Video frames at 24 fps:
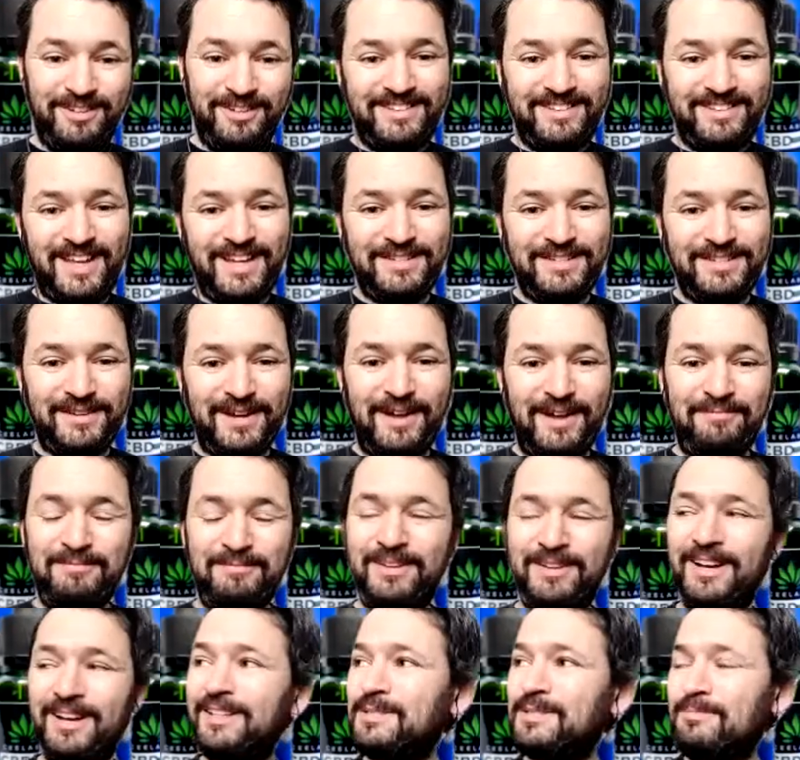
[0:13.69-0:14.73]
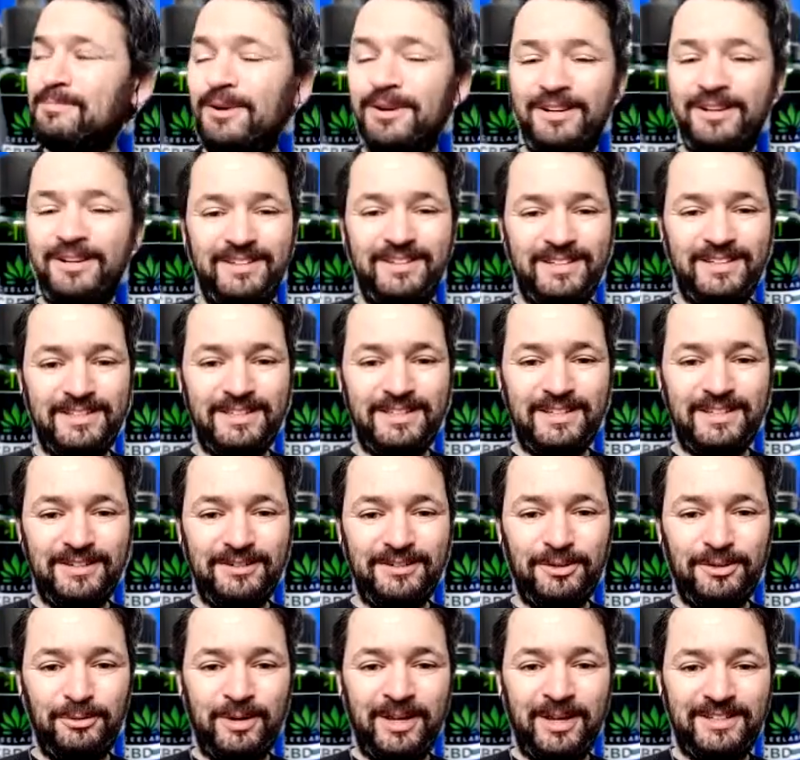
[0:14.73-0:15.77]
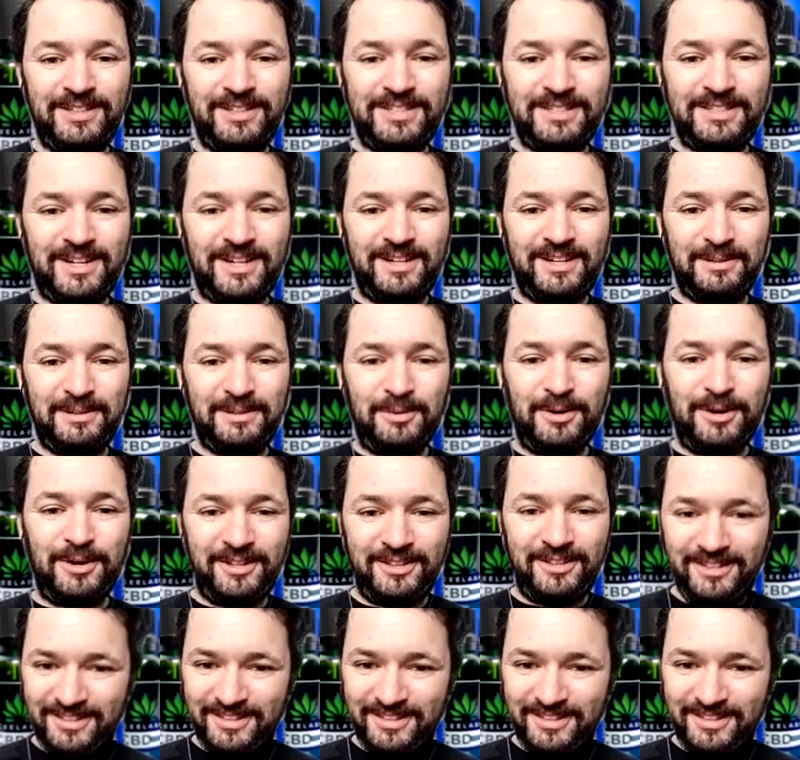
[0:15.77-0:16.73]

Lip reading: Thanks for having me on this morning. It's a good way to start the morning.